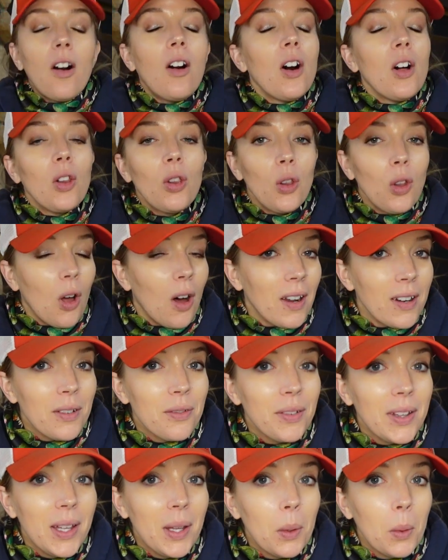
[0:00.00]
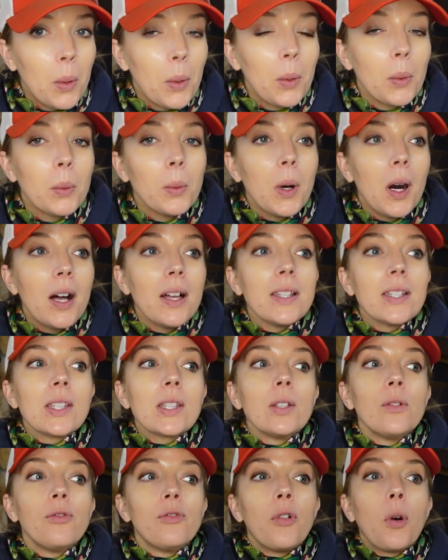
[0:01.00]
a lot of it
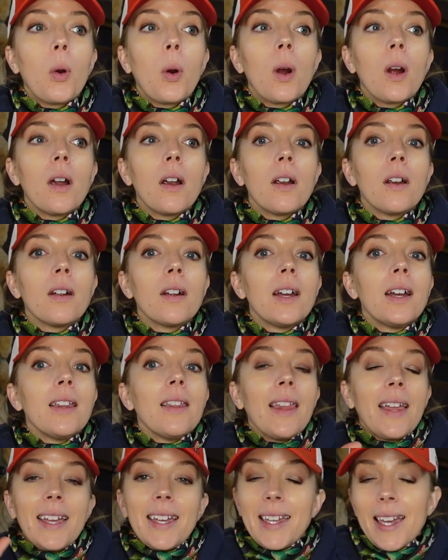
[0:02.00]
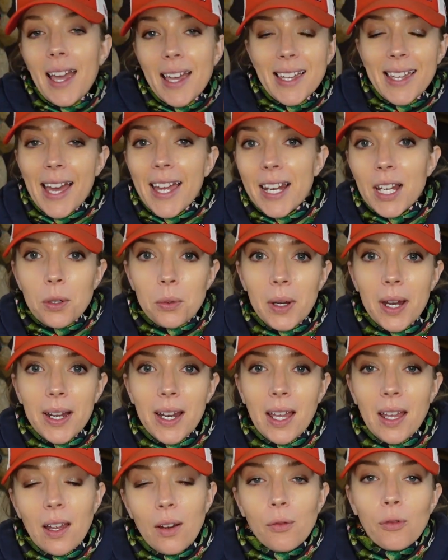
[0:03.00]
was for like getting
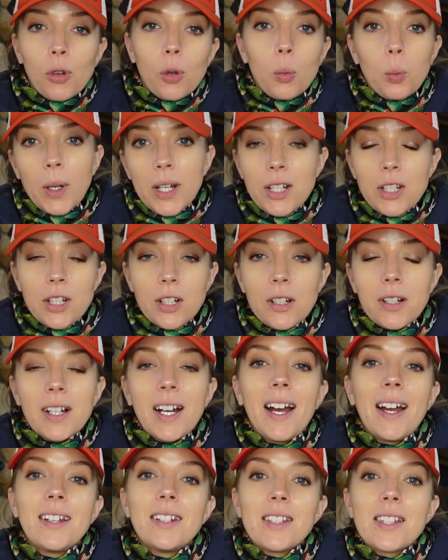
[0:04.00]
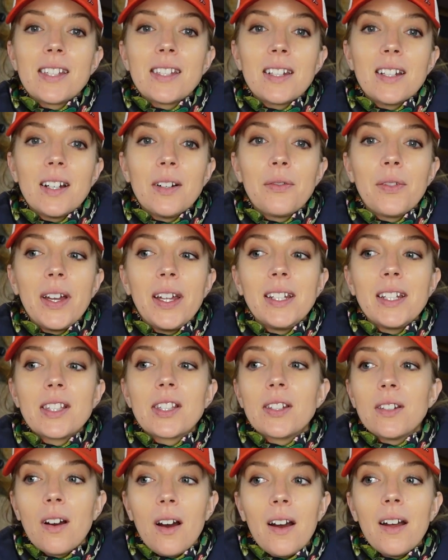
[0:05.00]
ready for winter kind of stuff, and
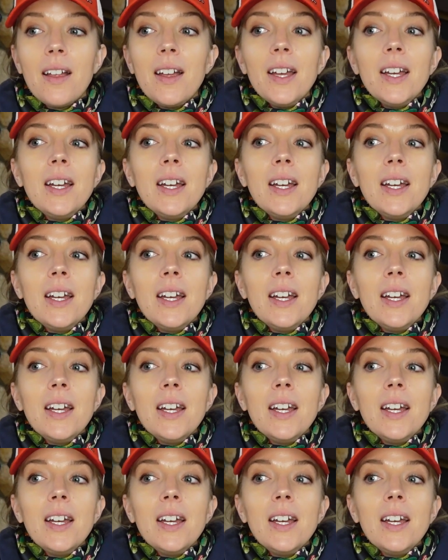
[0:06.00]
it's not